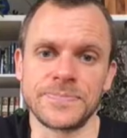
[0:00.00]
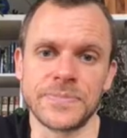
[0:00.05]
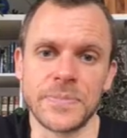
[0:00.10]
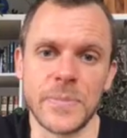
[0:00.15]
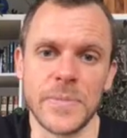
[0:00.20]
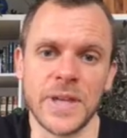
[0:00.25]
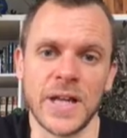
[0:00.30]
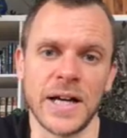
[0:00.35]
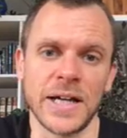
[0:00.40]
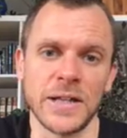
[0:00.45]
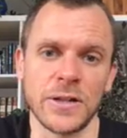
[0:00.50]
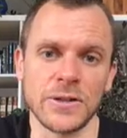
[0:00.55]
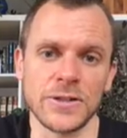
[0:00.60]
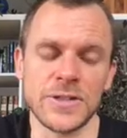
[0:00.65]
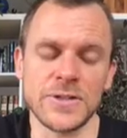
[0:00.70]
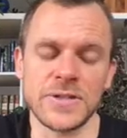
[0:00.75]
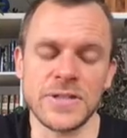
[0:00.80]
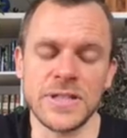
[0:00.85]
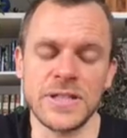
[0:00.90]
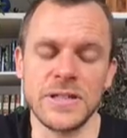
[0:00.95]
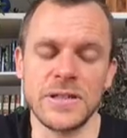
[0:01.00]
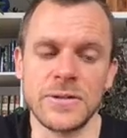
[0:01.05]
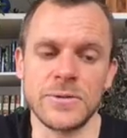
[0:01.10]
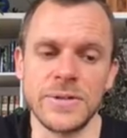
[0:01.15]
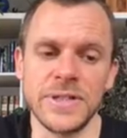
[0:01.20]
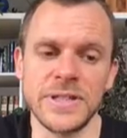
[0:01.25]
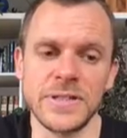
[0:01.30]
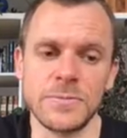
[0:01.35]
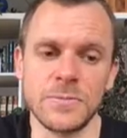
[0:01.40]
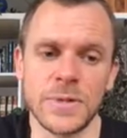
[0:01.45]
also see the
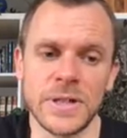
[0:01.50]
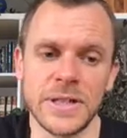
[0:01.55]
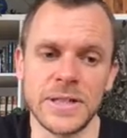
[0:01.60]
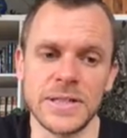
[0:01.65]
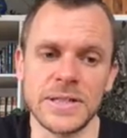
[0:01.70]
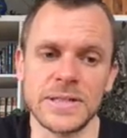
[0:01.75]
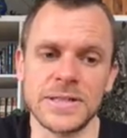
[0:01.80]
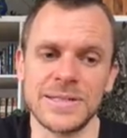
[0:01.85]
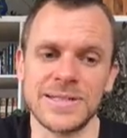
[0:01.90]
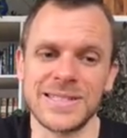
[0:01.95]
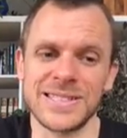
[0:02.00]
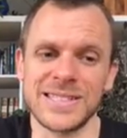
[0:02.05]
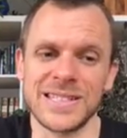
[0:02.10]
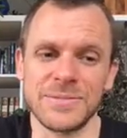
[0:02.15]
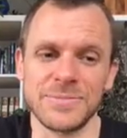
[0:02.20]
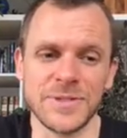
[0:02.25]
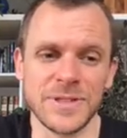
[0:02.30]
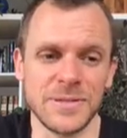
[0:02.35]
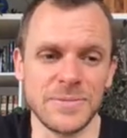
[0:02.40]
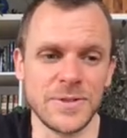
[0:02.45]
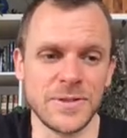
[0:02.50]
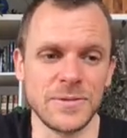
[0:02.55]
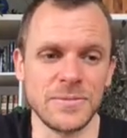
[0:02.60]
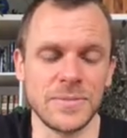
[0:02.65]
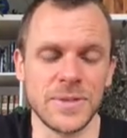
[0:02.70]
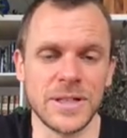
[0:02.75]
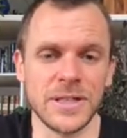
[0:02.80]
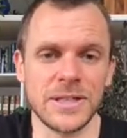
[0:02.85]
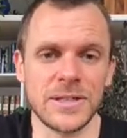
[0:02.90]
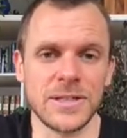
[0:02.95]
reason why sometimes you
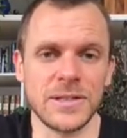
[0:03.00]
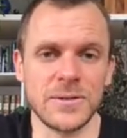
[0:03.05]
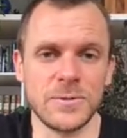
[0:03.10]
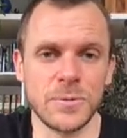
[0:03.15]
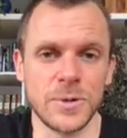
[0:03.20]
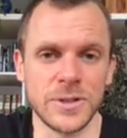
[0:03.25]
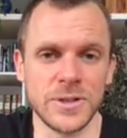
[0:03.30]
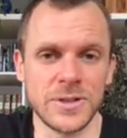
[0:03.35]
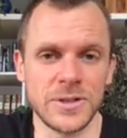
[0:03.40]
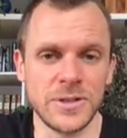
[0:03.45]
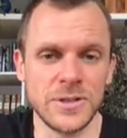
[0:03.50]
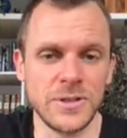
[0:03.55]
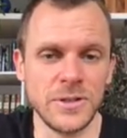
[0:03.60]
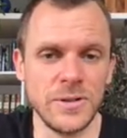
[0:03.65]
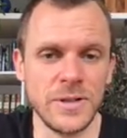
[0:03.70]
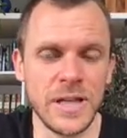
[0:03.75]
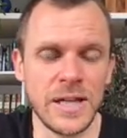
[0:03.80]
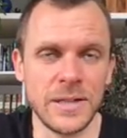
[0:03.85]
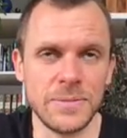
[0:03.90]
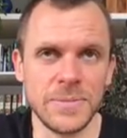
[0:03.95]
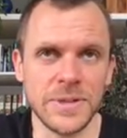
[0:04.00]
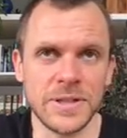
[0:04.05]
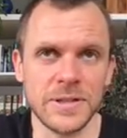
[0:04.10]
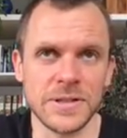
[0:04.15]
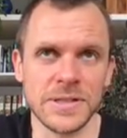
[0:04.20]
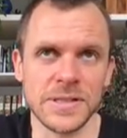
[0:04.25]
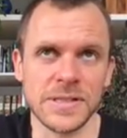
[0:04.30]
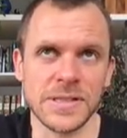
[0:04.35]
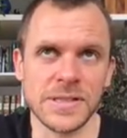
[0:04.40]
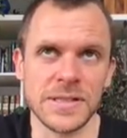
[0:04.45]
might want to do that,
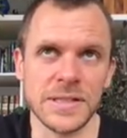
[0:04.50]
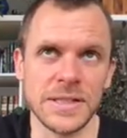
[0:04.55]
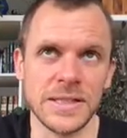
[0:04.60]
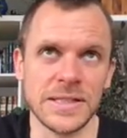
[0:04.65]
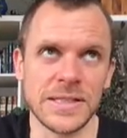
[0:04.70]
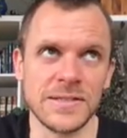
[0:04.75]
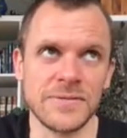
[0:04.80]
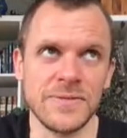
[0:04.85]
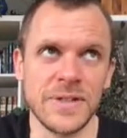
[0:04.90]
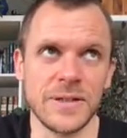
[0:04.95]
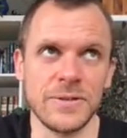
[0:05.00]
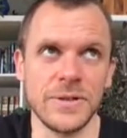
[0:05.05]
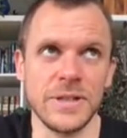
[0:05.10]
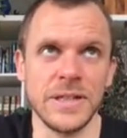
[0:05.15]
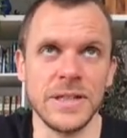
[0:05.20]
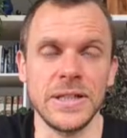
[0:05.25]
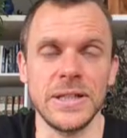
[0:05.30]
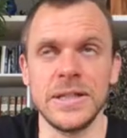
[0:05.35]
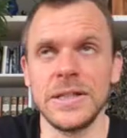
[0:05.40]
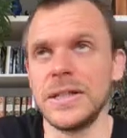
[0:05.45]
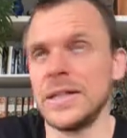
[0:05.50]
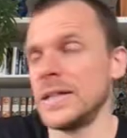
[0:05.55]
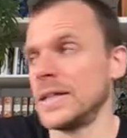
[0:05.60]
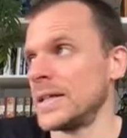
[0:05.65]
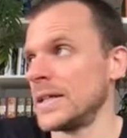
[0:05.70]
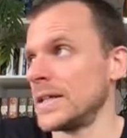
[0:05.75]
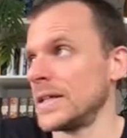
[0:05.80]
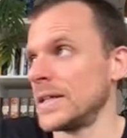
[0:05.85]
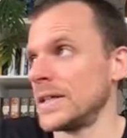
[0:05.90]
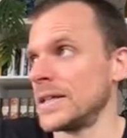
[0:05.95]
because it's very
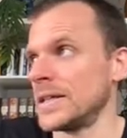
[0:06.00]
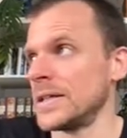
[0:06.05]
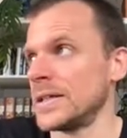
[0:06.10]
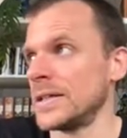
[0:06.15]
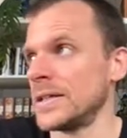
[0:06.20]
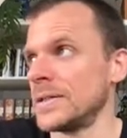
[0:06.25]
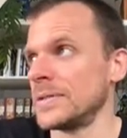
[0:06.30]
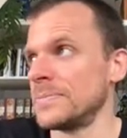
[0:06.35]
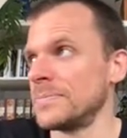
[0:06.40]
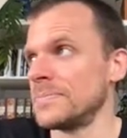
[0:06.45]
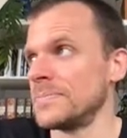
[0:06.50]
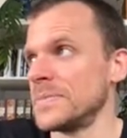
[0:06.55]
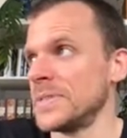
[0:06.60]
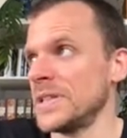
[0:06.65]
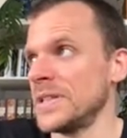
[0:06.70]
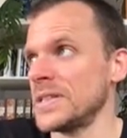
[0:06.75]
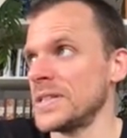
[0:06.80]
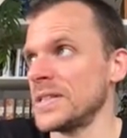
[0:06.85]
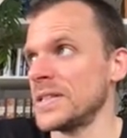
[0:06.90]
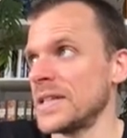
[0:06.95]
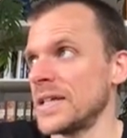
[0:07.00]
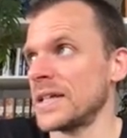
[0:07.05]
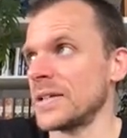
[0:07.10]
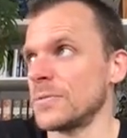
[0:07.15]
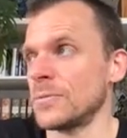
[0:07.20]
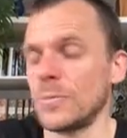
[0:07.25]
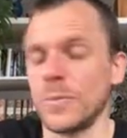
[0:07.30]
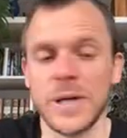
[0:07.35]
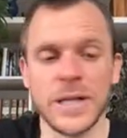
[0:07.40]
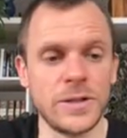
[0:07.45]
easy
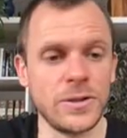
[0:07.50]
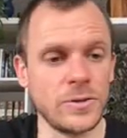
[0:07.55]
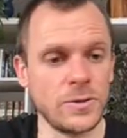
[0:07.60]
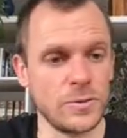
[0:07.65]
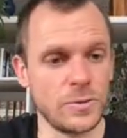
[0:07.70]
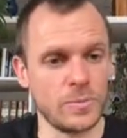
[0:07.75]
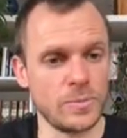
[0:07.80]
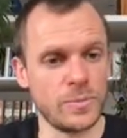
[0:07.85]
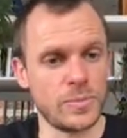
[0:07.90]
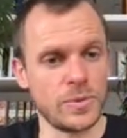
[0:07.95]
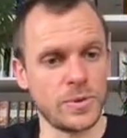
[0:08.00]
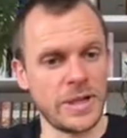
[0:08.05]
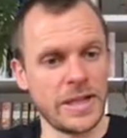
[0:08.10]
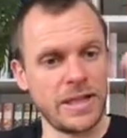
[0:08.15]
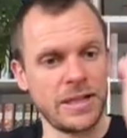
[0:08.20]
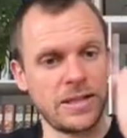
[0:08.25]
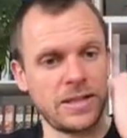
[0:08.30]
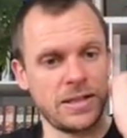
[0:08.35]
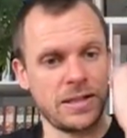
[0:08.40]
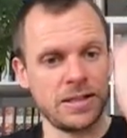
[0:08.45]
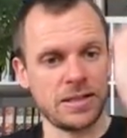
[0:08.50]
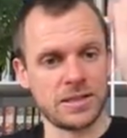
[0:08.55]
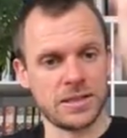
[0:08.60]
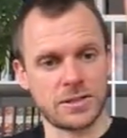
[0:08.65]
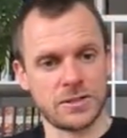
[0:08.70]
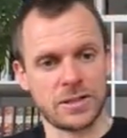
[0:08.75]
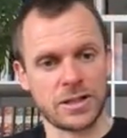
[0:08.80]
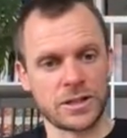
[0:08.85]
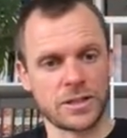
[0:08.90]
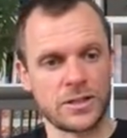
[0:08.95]
that when you break this
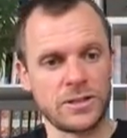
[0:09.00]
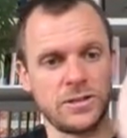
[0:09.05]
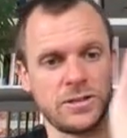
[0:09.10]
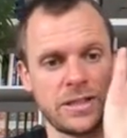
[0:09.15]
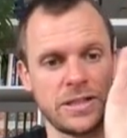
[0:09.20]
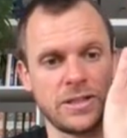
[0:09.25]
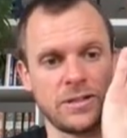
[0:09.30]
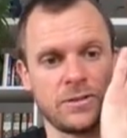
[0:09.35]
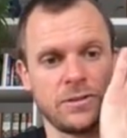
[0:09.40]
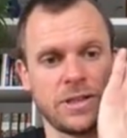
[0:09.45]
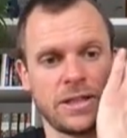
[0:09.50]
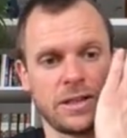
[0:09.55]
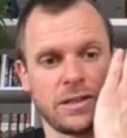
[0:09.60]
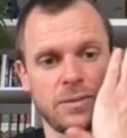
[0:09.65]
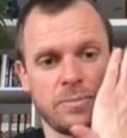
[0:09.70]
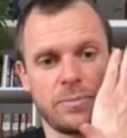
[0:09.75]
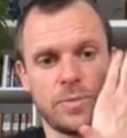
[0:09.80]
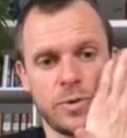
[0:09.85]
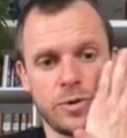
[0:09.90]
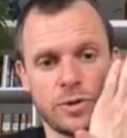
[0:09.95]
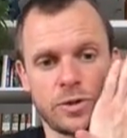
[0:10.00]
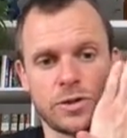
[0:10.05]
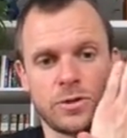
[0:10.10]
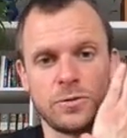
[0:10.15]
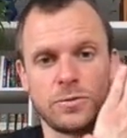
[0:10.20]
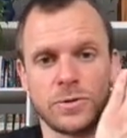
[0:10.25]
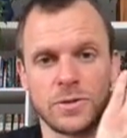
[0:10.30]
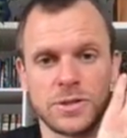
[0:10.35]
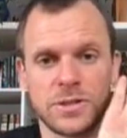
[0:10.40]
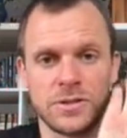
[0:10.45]
structure and you get the push
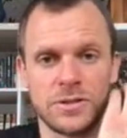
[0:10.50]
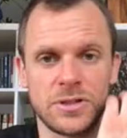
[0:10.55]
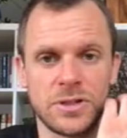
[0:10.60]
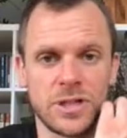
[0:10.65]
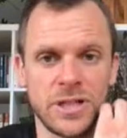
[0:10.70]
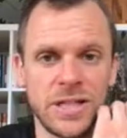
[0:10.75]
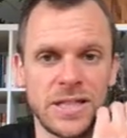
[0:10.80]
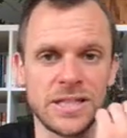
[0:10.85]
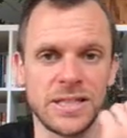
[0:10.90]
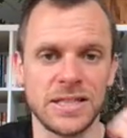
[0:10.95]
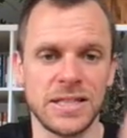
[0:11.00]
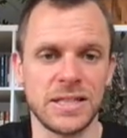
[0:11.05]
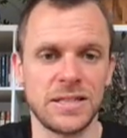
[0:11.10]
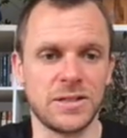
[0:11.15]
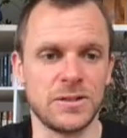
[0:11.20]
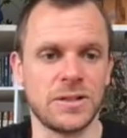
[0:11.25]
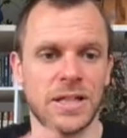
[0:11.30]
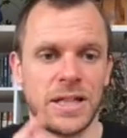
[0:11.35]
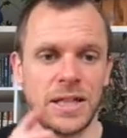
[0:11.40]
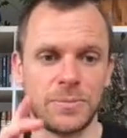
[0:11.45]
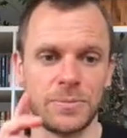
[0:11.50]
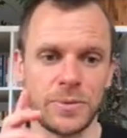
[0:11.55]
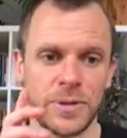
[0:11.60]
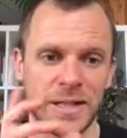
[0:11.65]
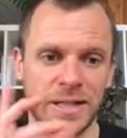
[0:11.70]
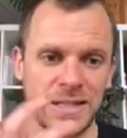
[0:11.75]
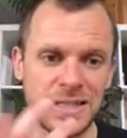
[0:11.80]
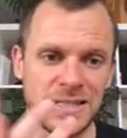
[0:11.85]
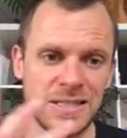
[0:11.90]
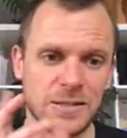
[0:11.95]
towards your chest, that you can
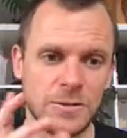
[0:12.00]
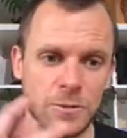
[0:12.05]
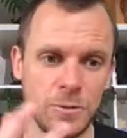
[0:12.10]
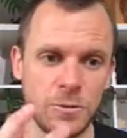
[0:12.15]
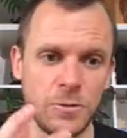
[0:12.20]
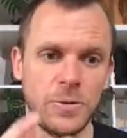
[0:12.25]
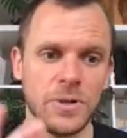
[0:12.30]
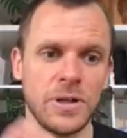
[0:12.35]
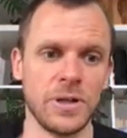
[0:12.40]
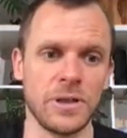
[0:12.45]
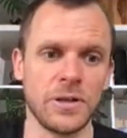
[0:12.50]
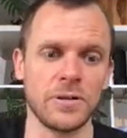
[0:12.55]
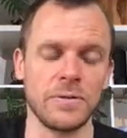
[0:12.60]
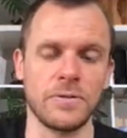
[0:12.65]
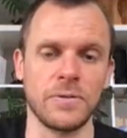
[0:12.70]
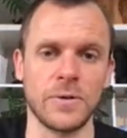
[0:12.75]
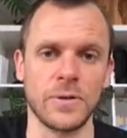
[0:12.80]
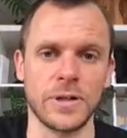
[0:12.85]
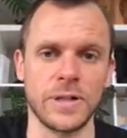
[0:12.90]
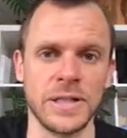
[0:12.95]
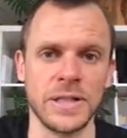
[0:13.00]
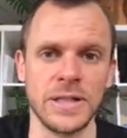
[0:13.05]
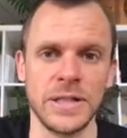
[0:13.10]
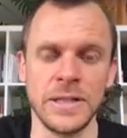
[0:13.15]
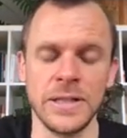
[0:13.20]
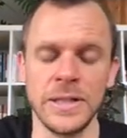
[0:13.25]
practice Lü, the avoiding.